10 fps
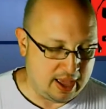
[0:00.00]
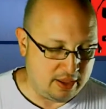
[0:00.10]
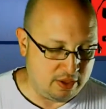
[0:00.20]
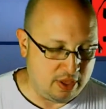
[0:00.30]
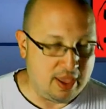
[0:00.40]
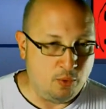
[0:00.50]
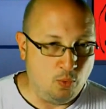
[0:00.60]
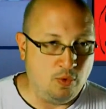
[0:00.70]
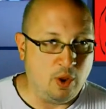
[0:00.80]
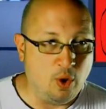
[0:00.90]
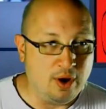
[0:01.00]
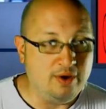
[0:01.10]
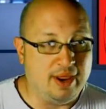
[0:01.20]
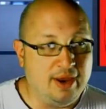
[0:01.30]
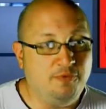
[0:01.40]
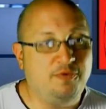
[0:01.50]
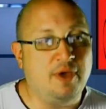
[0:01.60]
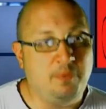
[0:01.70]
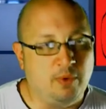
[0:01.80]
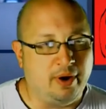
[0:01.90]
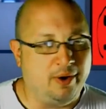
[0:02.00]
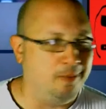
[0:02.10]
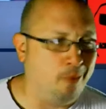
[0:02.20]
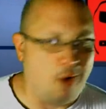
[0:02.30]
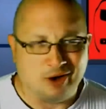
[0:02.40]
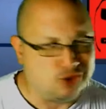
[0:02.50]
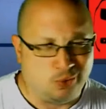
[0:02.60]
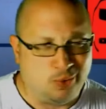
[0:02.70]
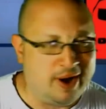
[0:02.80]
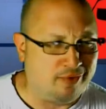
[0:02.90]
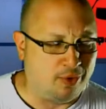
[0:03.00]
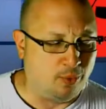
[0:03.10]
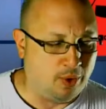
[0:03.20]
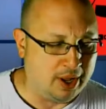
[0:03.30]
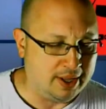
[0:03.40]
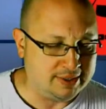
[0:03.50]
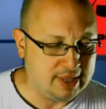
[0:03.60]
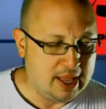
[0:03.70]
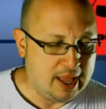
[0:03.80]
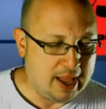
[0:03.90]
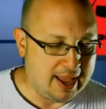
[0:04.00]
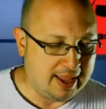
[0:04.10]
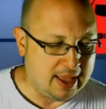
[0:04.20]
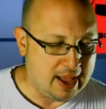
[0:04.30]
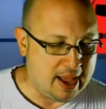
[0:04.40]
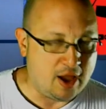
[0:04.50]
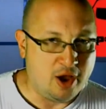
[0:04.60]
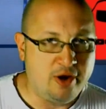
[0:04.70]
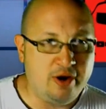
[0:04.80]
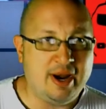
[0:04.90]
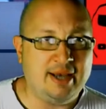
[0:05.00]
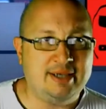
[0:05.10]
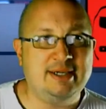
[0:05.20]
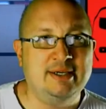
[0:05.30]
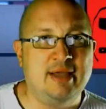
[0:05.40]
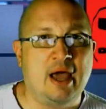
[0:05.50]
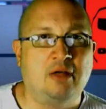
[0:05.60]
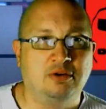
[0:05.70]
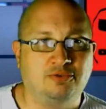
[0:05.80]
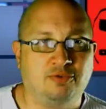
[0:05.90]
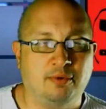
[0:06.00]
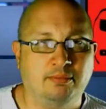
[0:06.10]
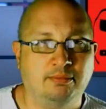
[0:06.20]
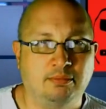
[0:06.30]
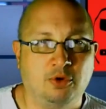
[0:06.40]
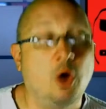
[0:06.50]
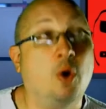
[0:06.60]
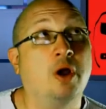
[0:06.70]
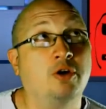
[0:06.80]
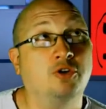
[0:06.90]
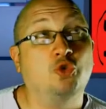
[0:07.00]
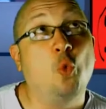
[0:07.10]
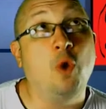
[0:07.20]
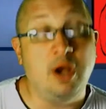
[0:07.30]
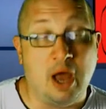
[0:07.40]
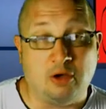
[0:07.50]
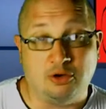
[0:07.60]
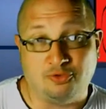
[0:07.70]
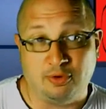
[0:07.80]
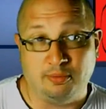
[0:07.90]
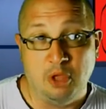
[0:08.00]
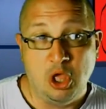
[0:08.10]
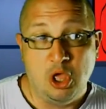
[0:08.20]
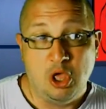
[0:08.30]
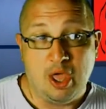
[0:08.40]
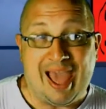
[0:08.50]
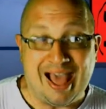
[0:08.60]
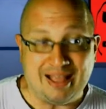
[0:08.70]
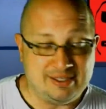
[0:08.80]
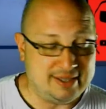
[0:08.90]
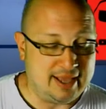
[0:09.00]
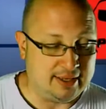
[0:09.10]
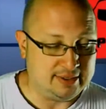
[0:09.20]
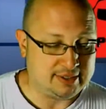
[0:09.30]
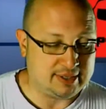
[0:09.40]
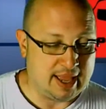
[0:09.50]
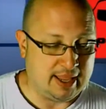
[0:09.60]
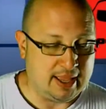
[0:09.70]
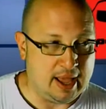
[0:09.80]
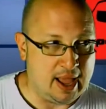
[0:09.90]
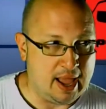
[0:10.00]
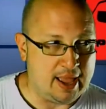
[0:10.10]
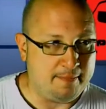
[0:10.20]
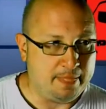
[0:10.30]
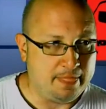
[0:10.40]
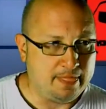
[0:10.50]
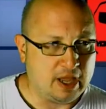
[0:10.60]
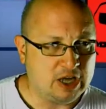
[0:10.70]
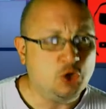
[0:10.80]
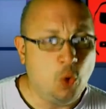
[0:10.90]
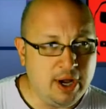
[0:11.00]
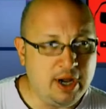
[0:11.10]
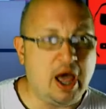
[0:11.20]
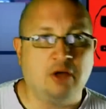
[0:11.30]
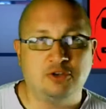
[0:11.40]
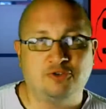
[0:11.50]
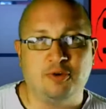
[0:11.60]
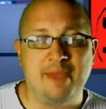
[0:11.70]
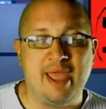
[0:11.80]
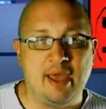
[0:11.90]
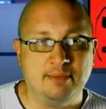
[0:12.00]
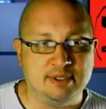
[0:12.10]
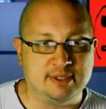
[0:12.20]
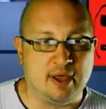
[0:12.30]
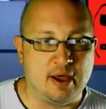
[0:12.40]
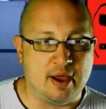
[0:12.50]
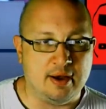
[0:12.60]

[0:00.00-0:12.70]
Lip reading: In February or March or whatever it was, I got $120 from AdSense. I got $20 from Amazon,